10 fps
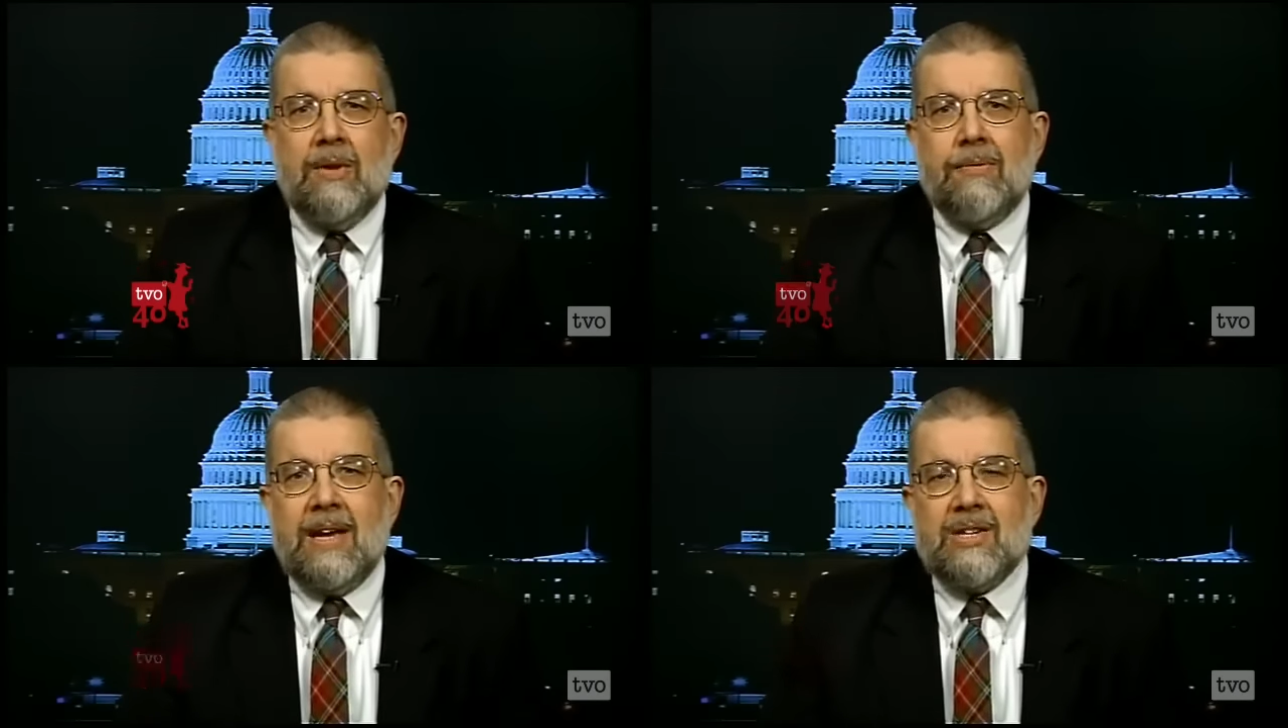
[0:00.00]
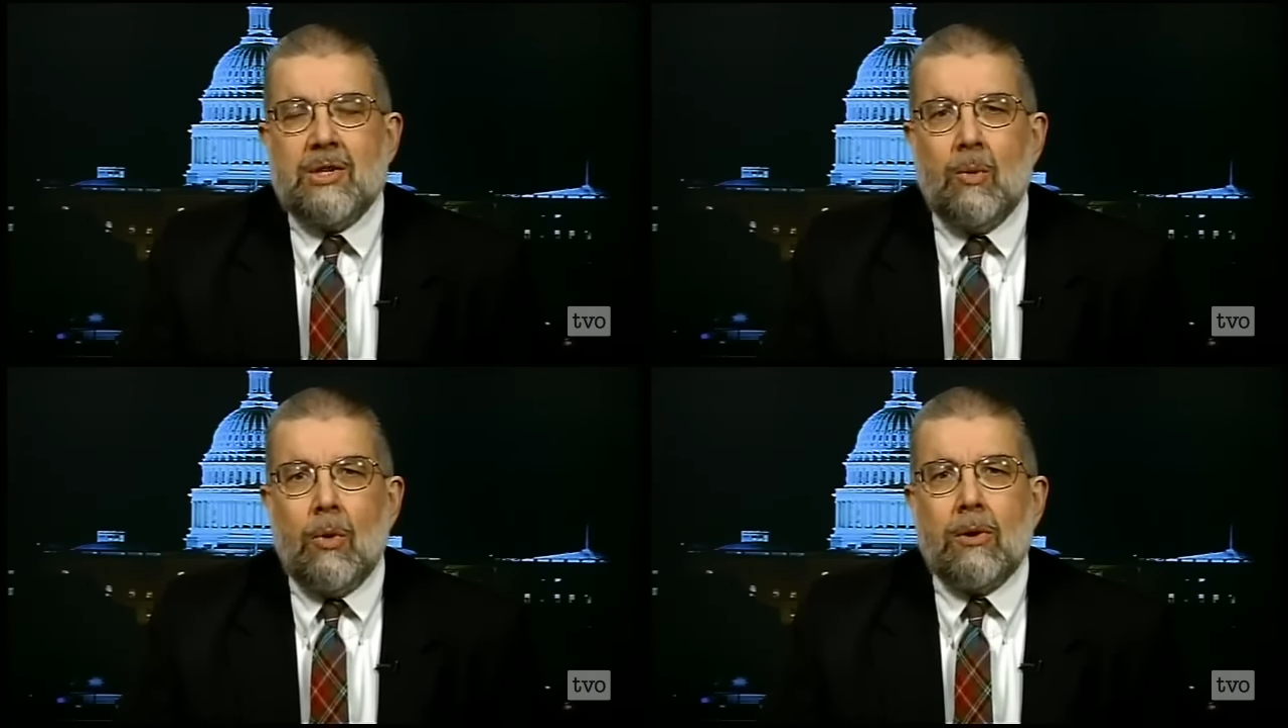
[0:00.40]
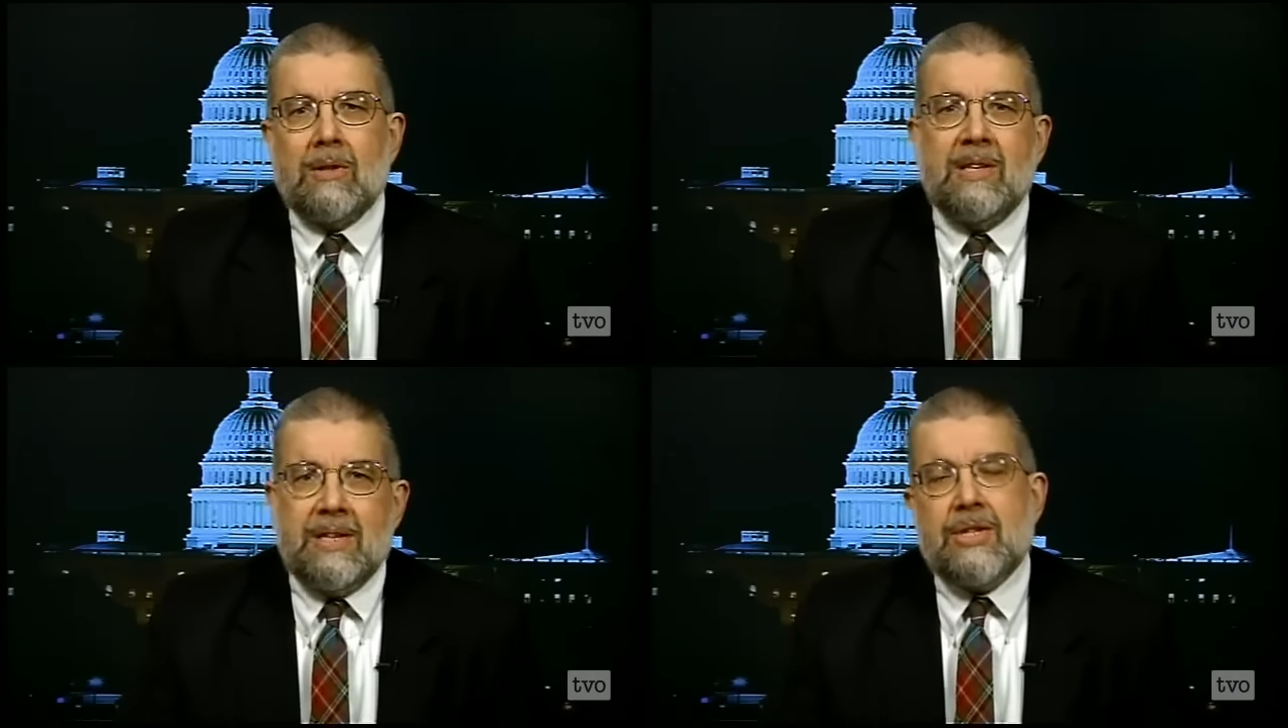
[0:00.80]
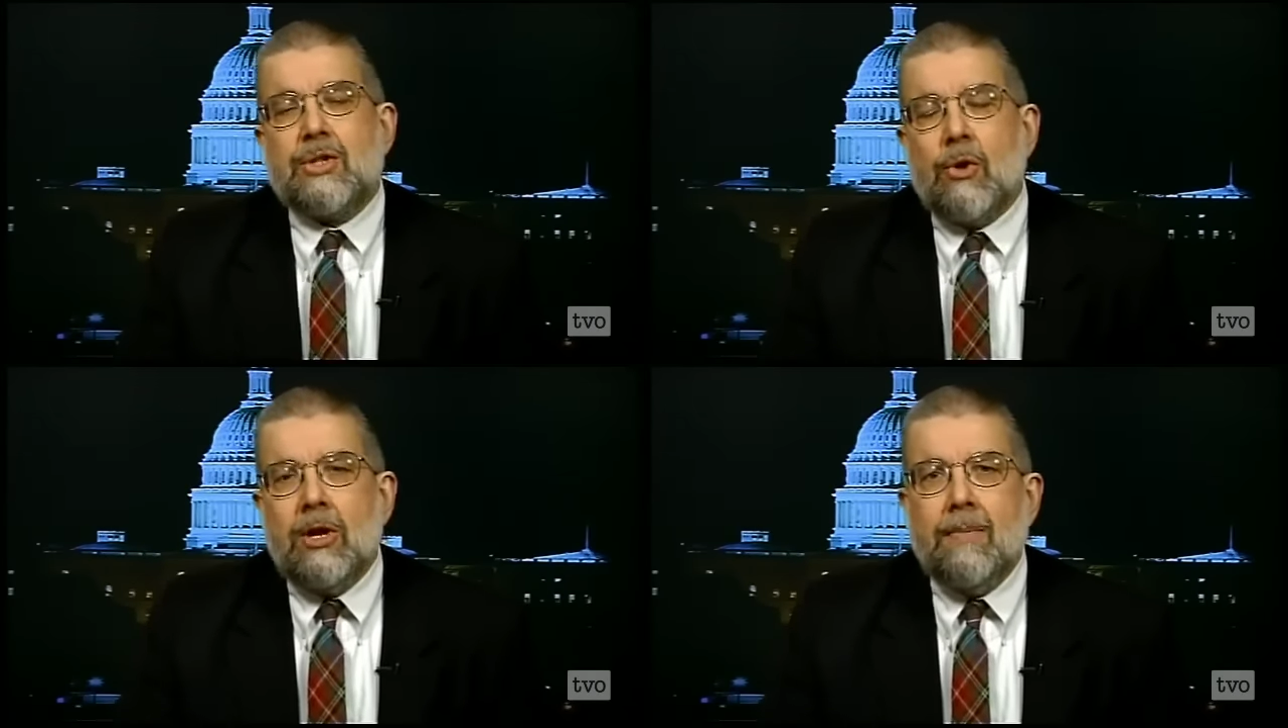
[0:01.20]
we face in the world, and this
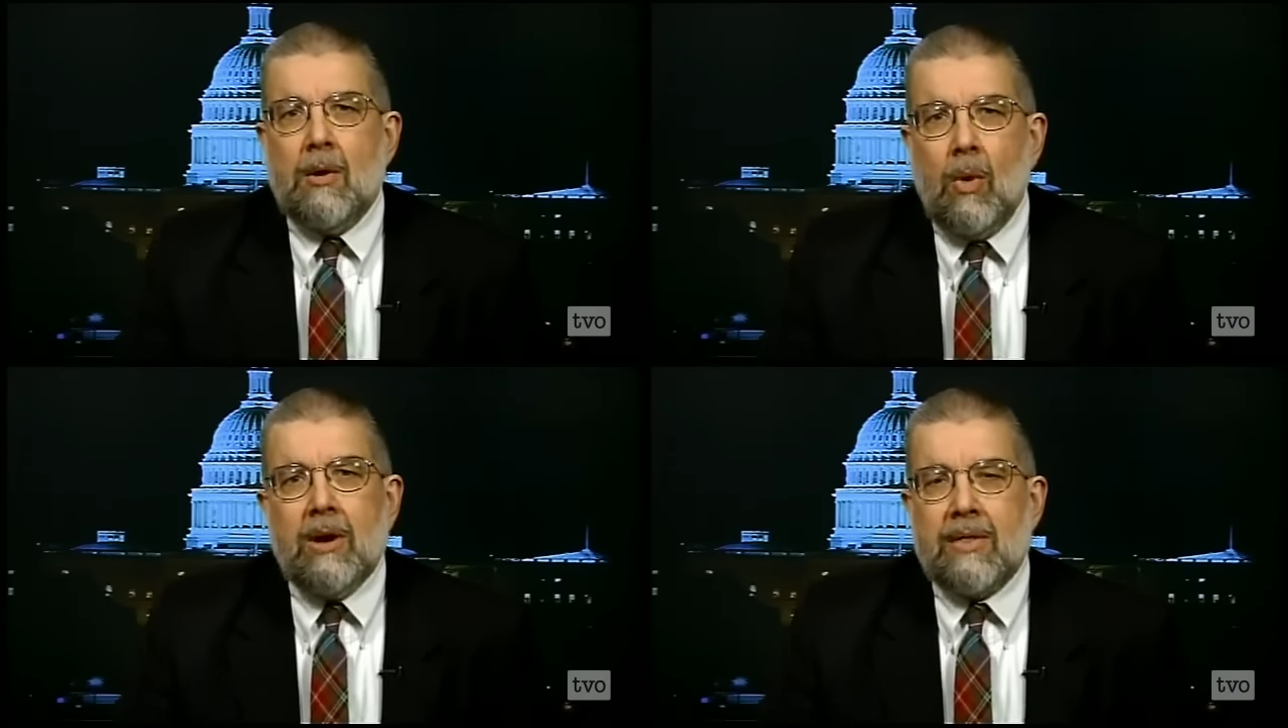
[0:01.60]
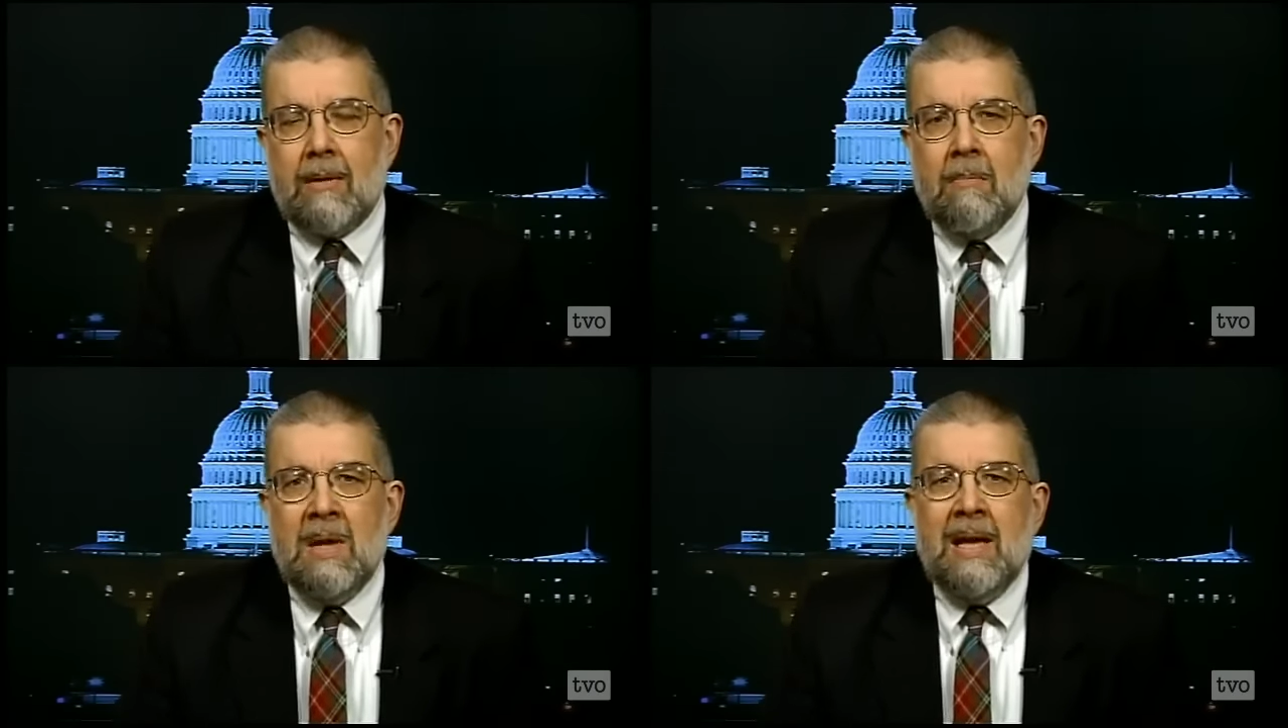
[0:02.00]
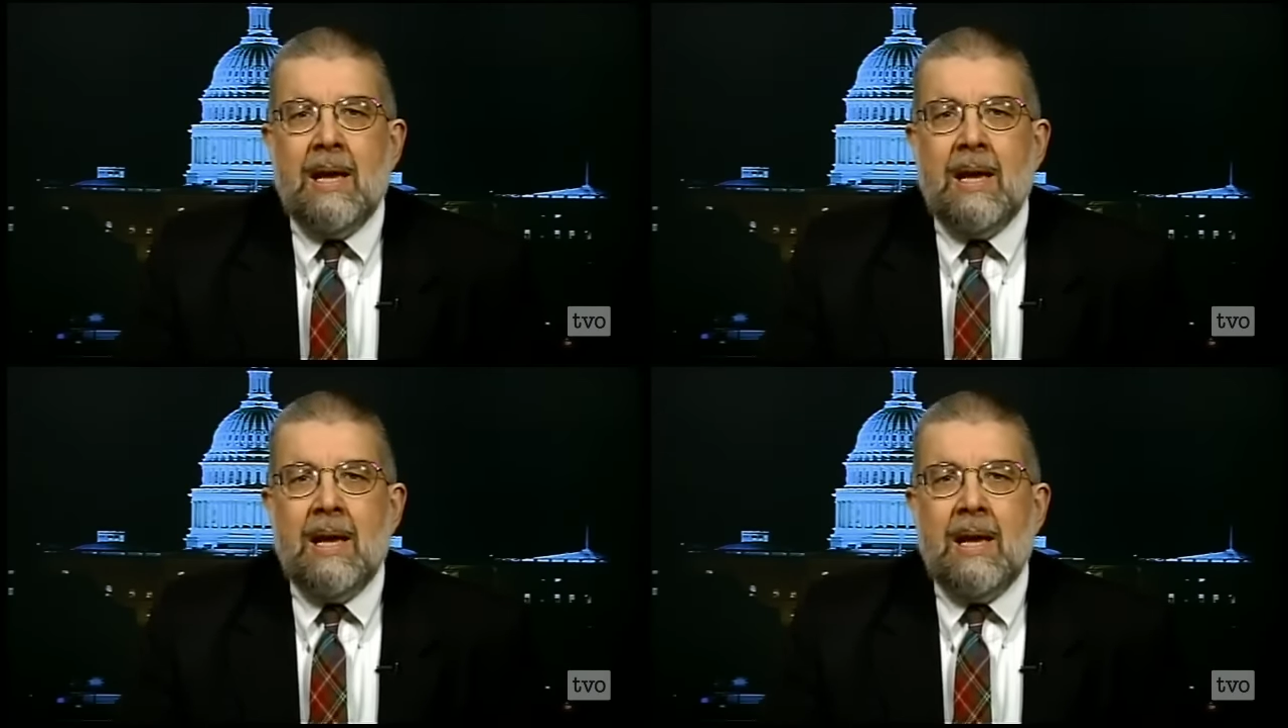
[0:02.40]
is going to be one of them.